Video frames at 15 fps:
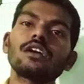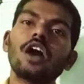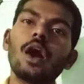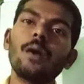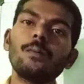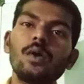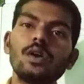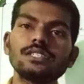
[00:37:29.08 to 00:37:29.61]

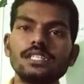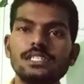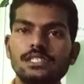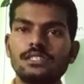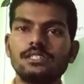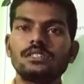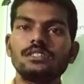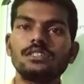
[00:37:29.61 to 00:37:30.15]

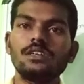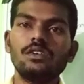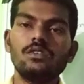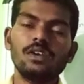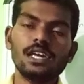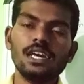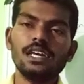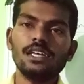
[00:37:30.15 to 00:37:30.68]
composite.
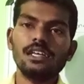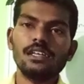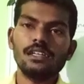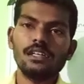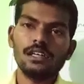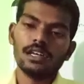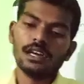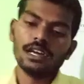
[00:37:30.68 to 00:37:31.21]

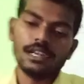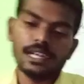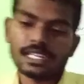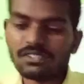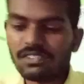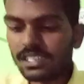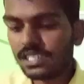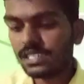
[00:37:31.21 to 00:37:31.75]
Okay.
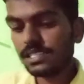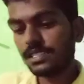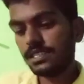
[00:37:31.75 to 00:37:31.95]
Next one,